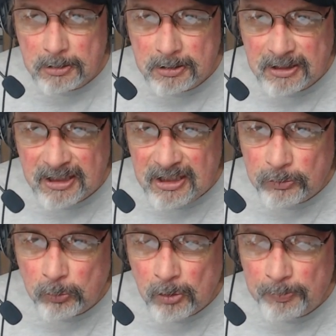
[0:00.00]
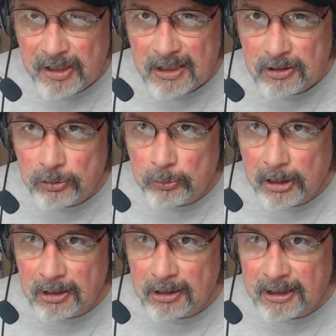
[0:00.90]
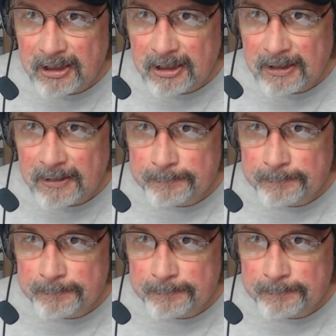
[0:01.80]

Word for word: these will be strictly